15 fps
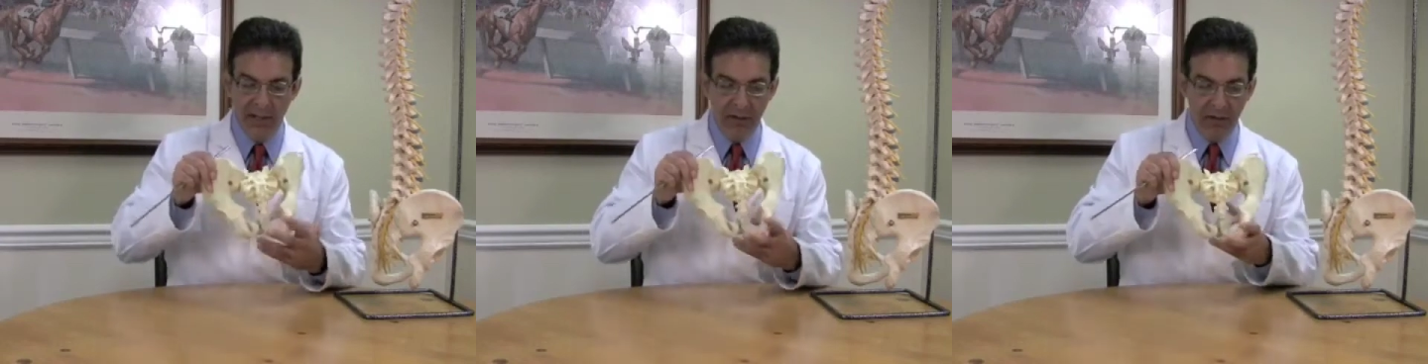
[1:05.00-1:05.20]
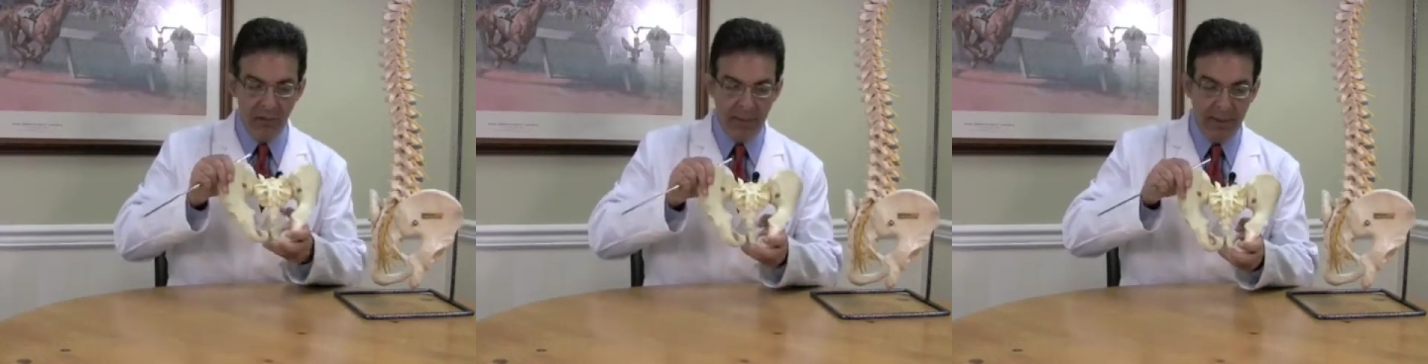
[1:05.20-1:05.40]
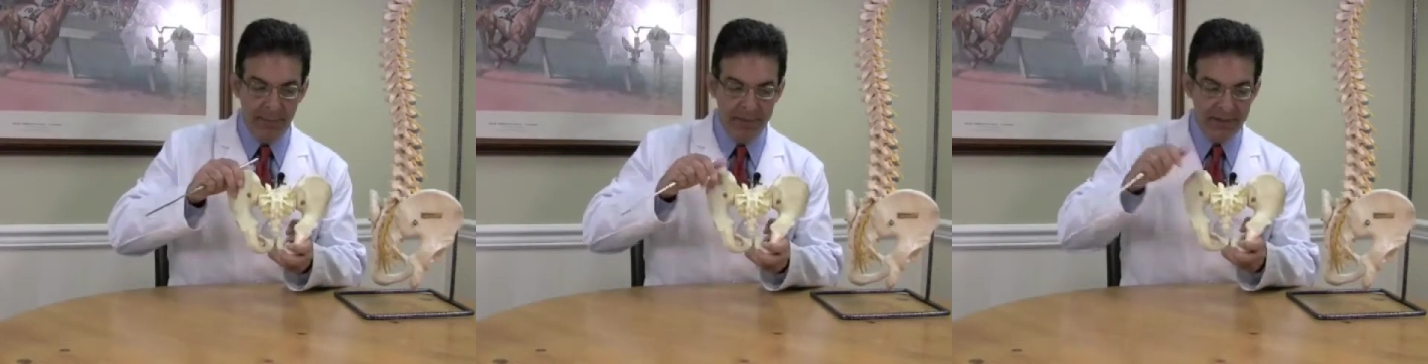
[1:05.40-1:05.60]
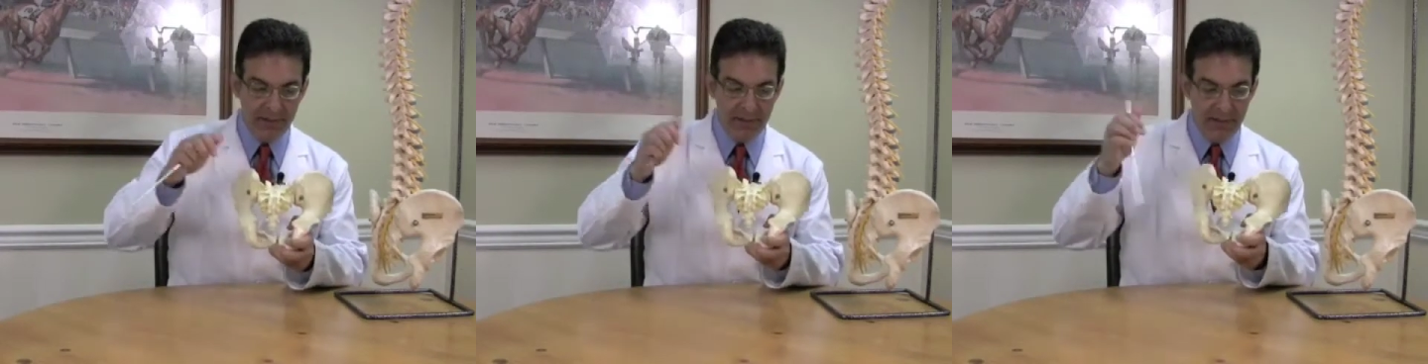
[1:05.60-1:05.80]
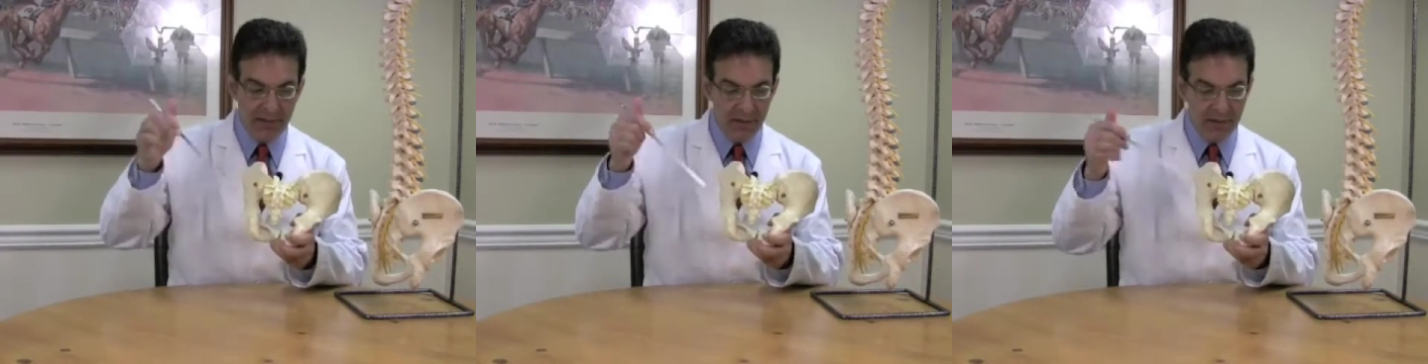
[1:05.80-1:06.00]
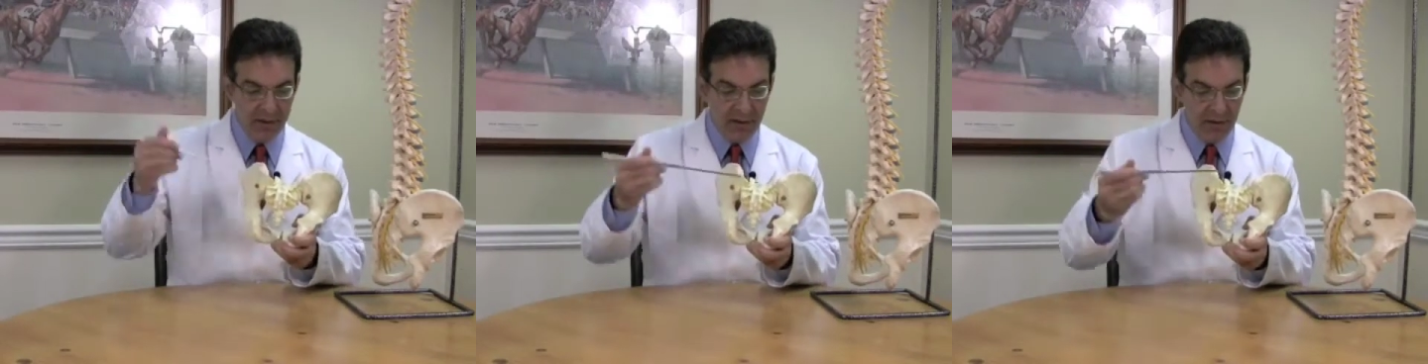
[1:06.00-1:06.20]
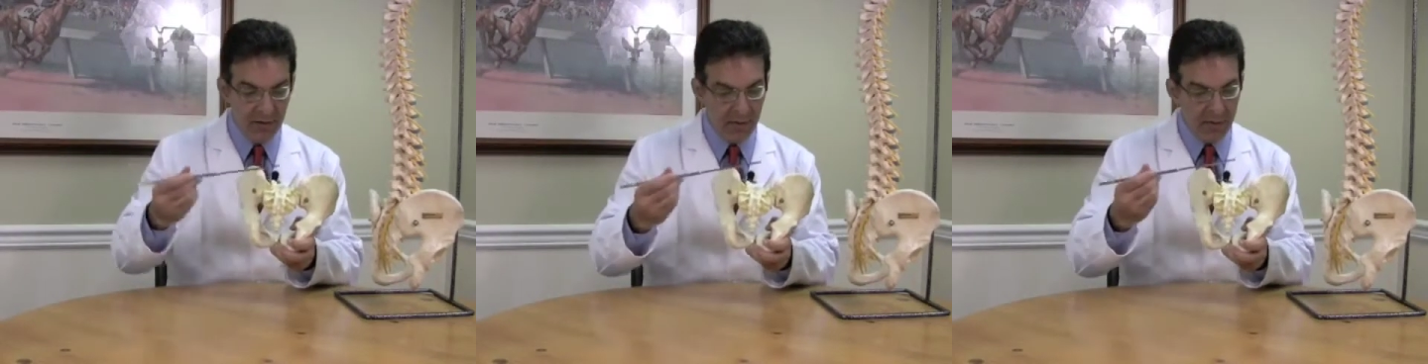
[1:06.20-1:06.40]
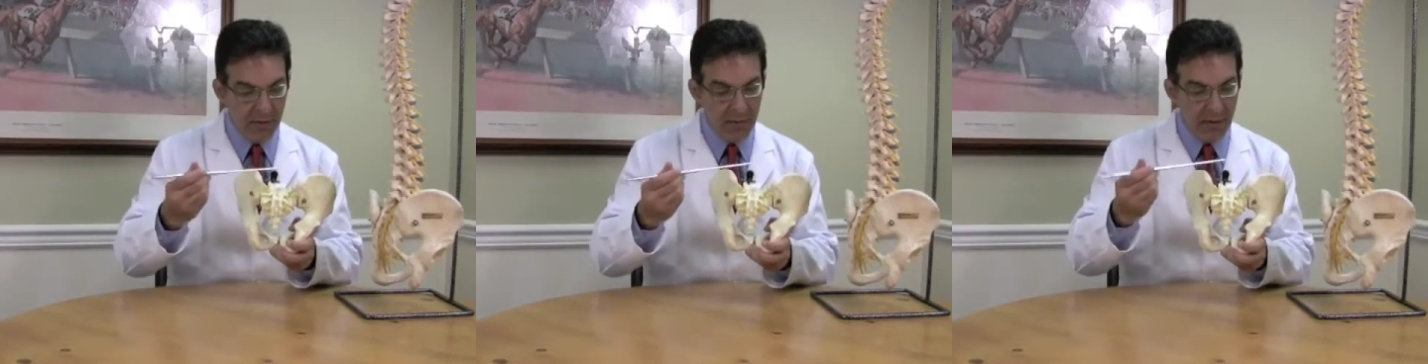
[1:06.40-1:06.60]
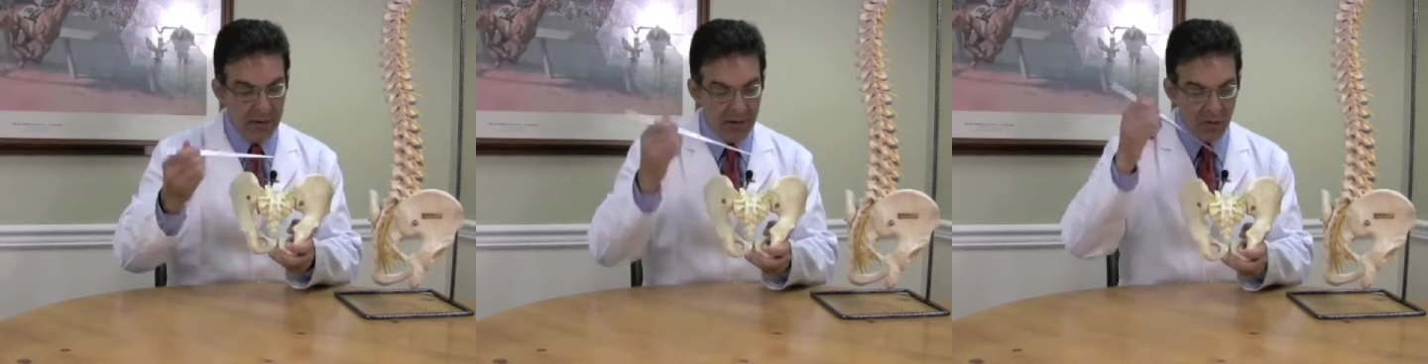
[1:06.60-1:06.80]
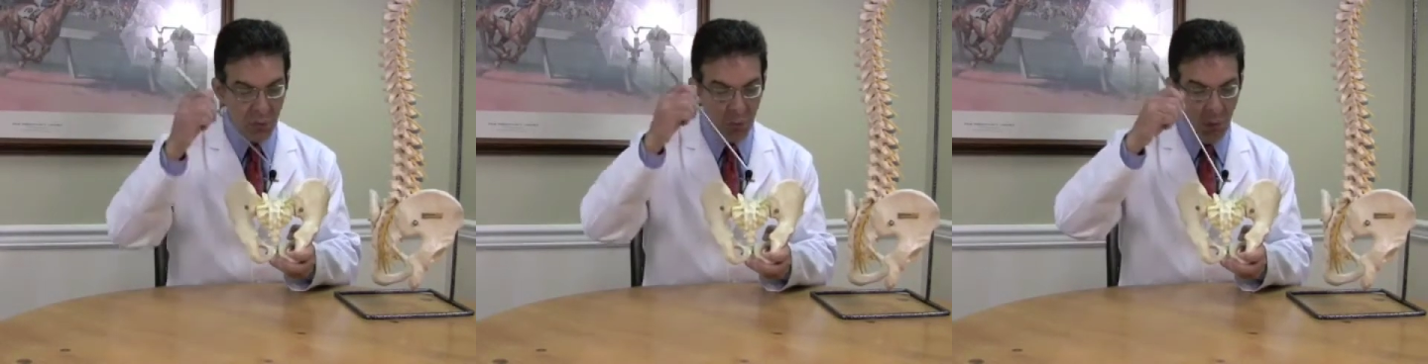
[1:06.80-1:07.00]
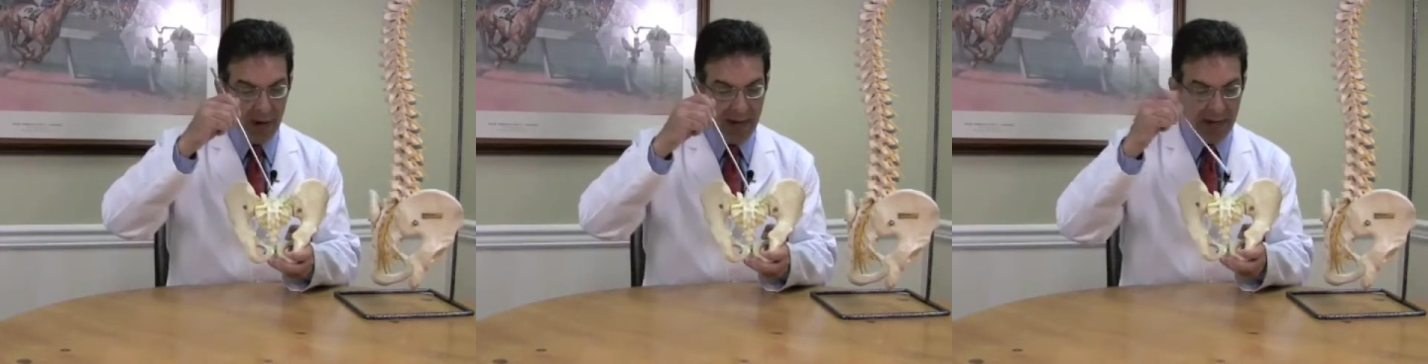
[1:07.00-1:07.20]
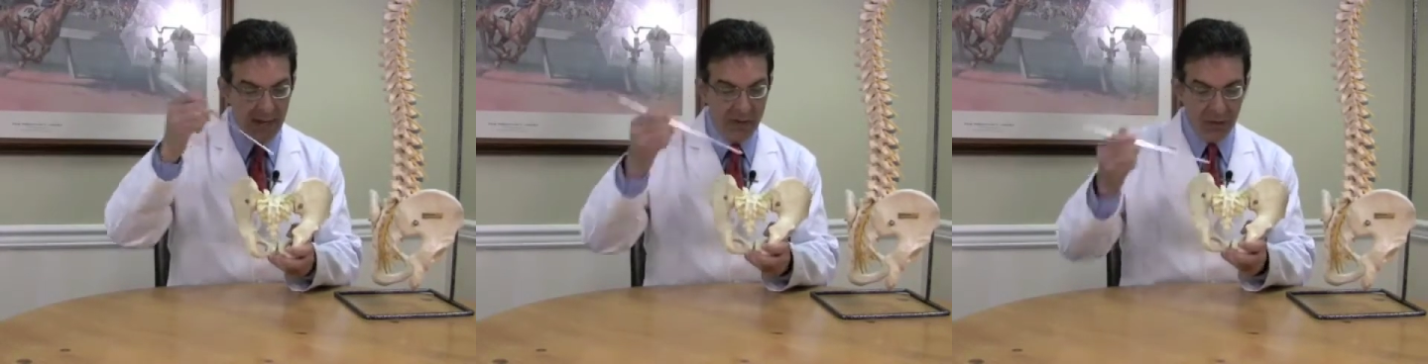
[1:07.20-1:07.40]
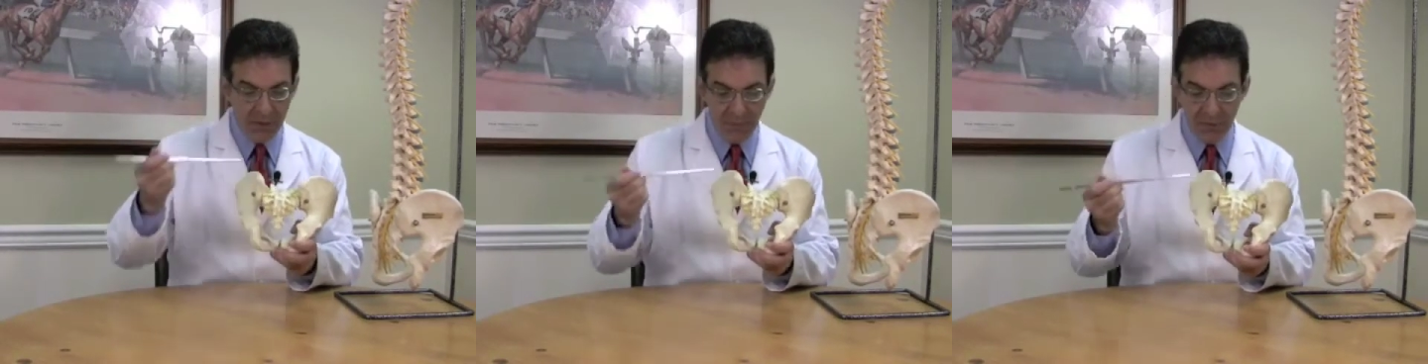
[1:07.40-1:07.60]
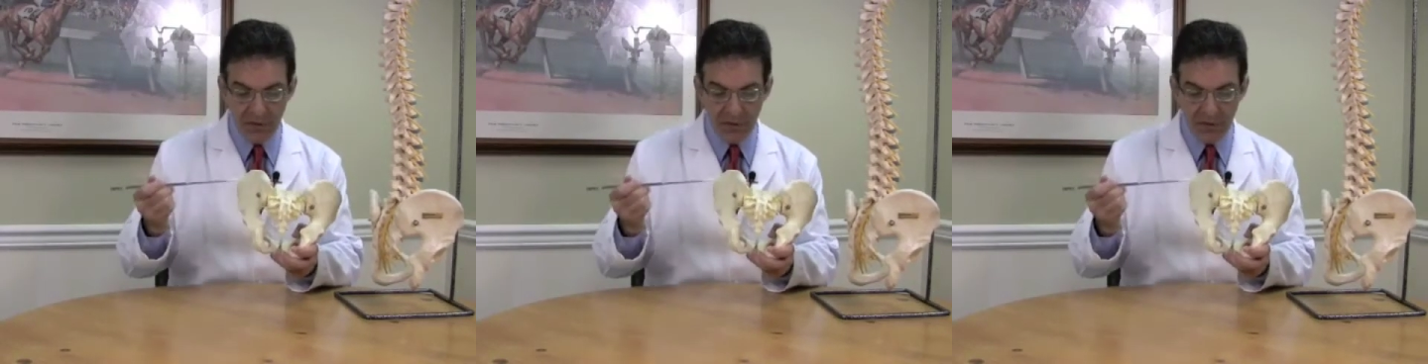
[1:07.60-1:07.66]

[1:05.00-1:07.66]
you'll be able to see this here, is wedged